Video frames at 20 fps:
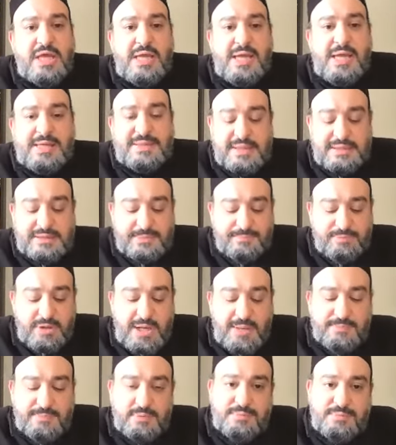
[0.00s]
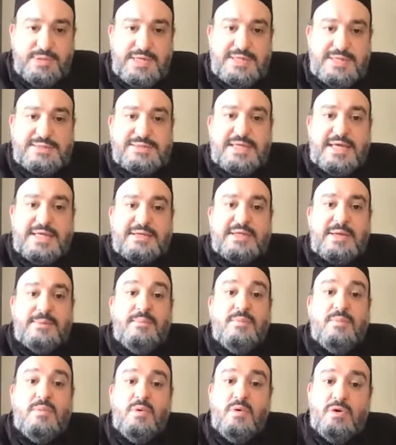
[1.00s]
is not the problem. It's that the
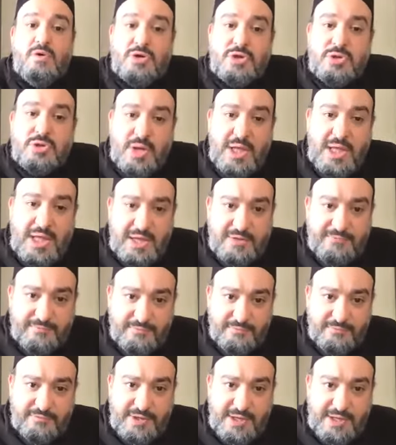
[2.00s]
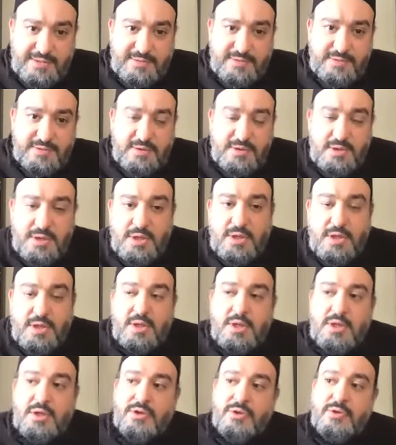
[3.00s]
more you have of that,
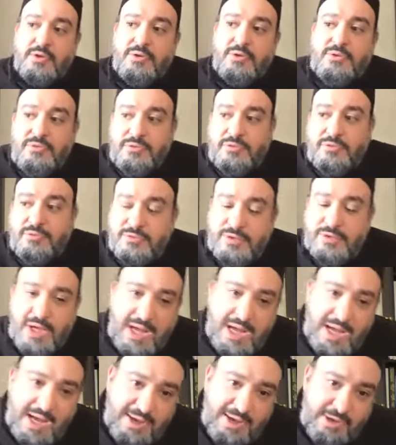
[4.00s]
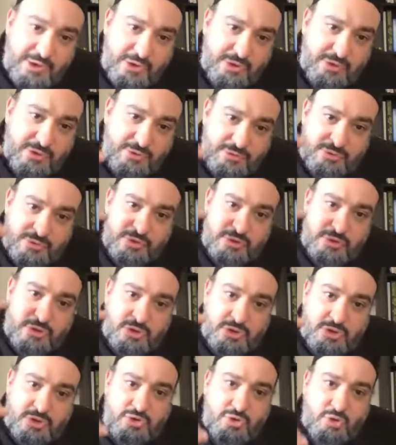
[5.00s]
the higher
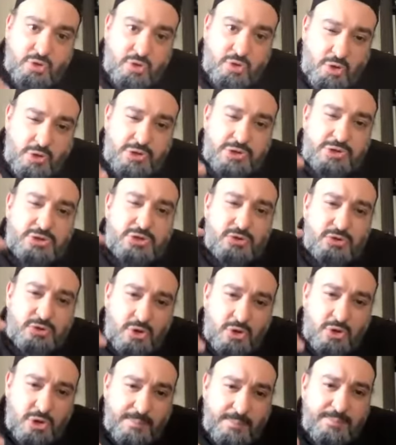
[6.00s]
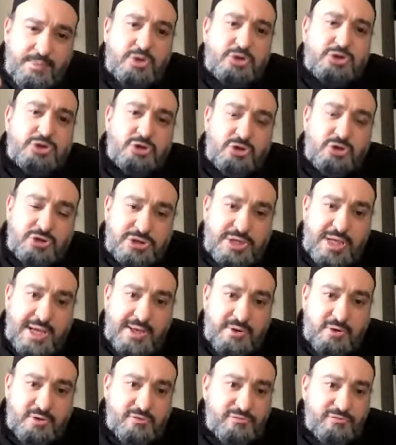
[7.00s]
you're going to, you're going to push your
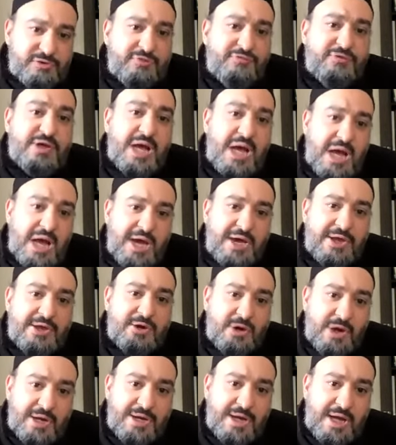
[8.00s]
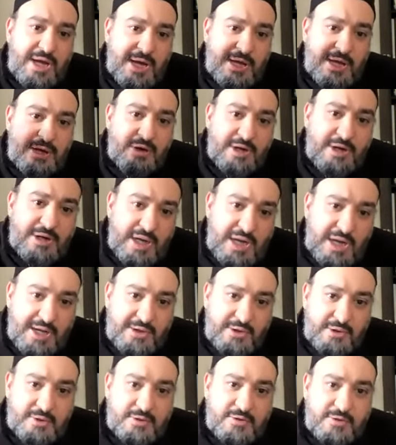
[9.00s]
standard of living higher and higher and
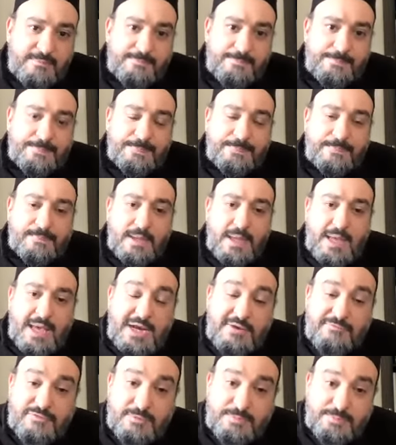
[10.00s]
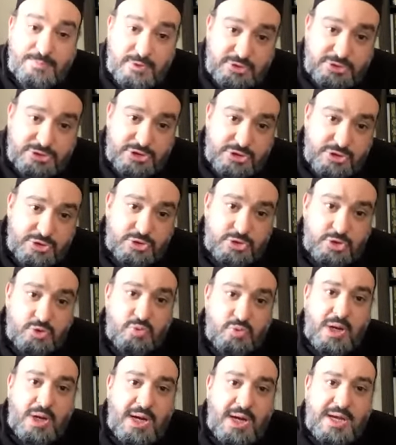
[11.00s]
higher. And if you push it
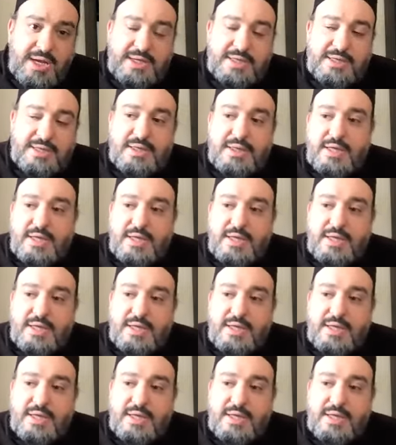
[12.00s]
too high,